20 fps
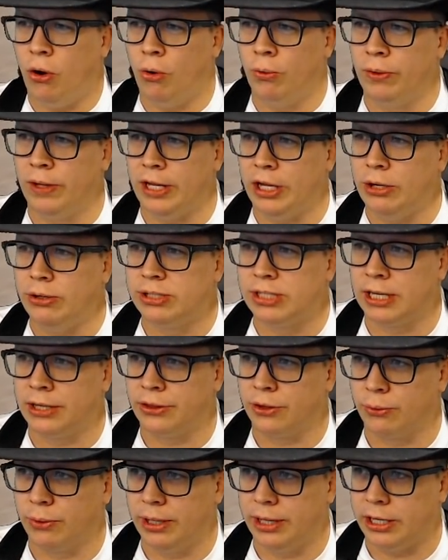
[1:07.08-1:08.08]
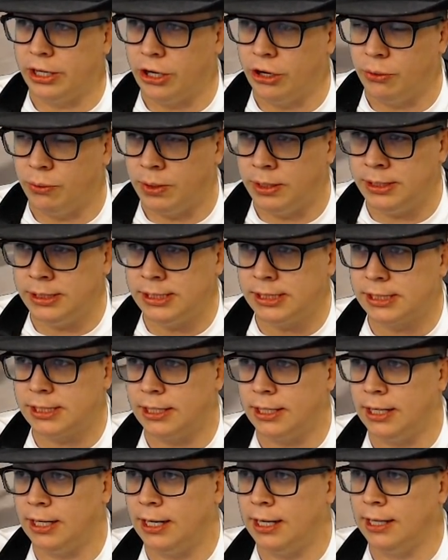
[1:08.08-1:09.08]
only using the really good ones.
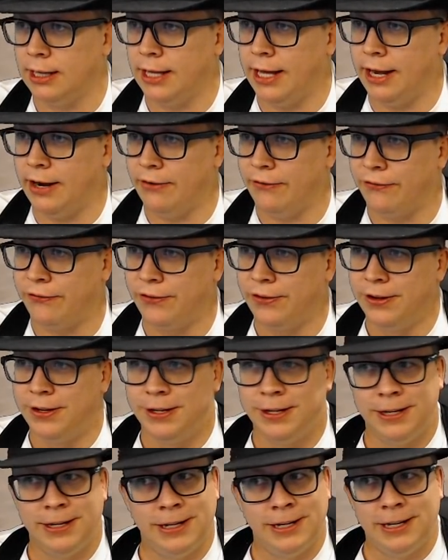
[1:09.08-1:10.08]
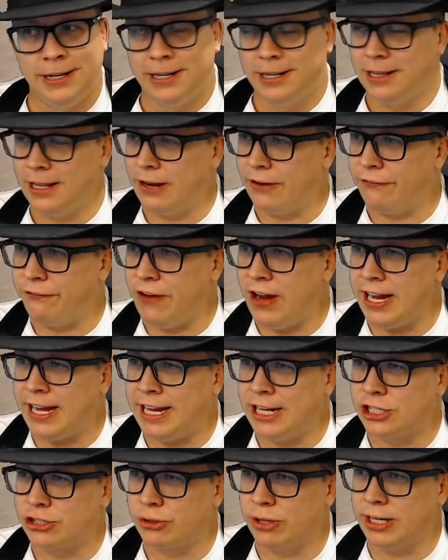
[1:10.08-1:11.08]
A lot of
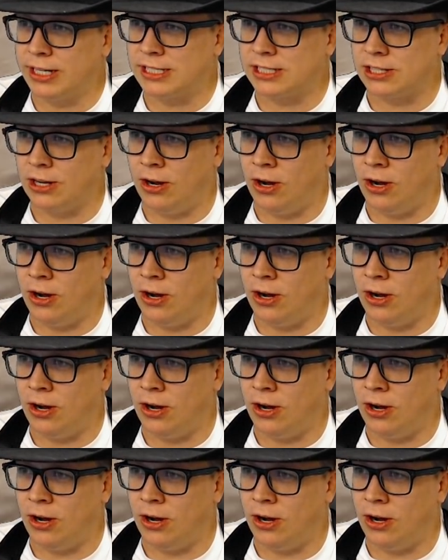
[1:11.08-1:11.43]
fakie tricks